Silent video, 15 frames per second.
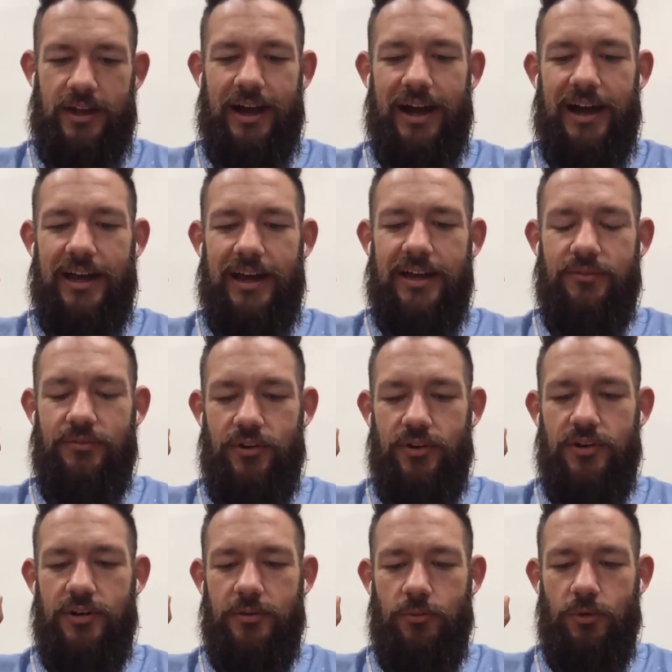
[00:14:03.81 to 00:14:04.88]
I have
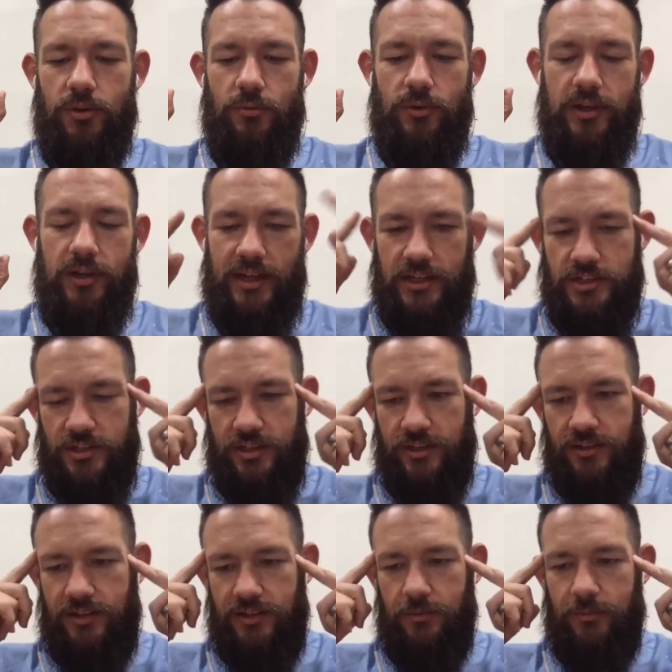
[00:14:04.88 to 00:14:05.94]
heard on more than one occasion
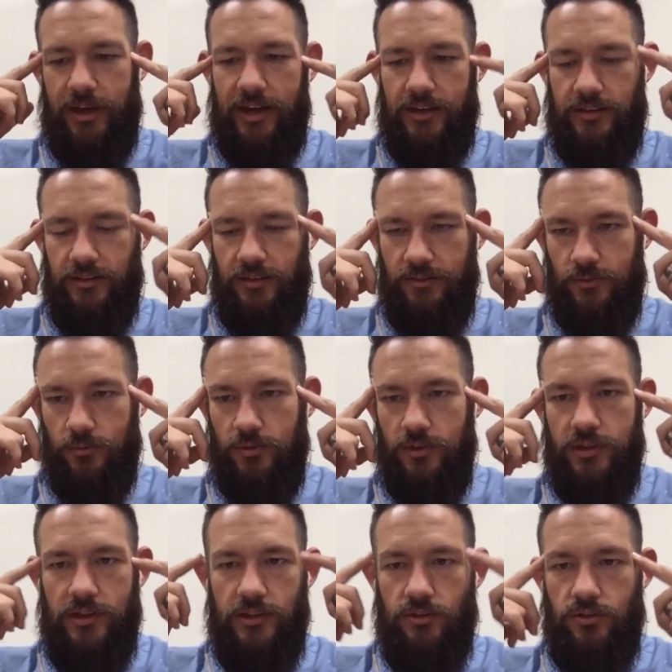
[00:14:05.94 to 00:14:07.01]
that DMAC doesn't
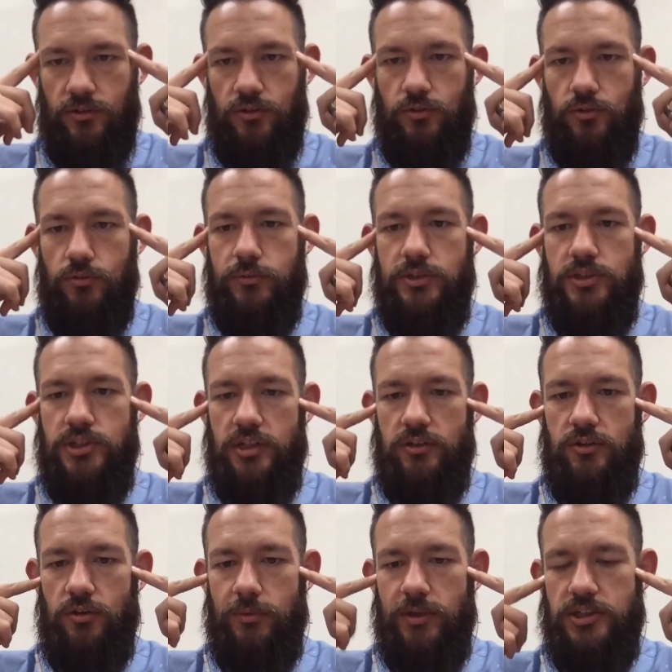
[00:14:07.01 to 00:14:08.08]
really do
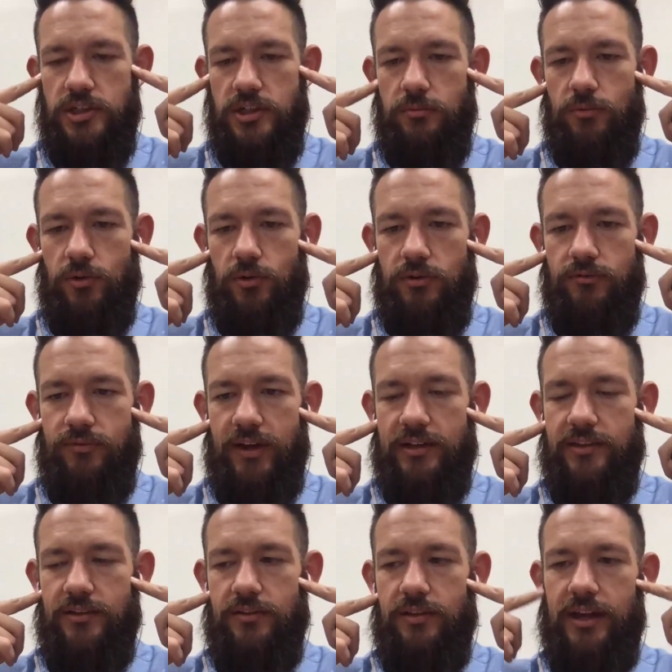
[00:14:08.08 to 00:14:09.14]
Magento much anymore. In fact,
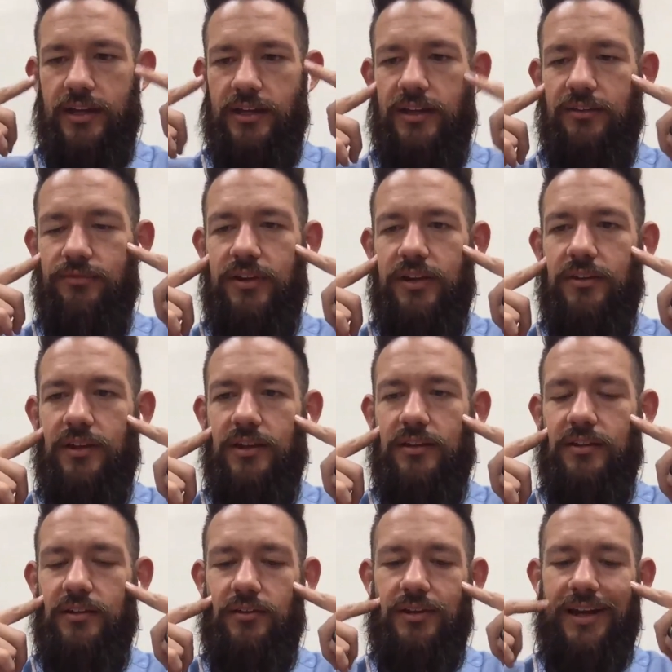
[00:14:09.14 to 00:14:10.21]
they're like, if
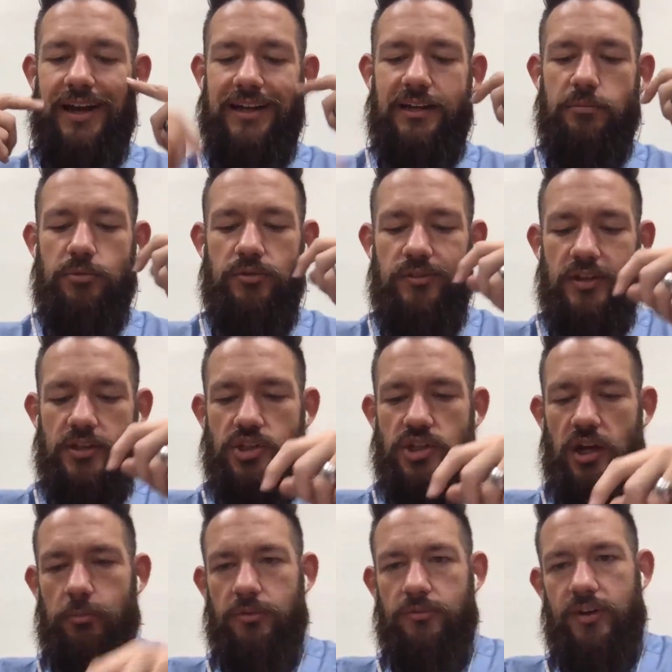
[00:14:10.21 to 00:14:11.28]
anything, they're 90%
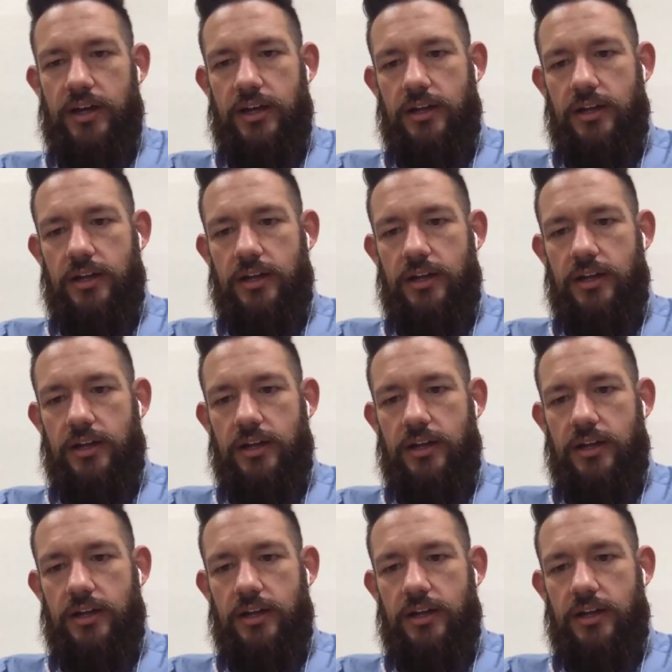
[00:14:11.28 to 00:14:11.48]
Shopify.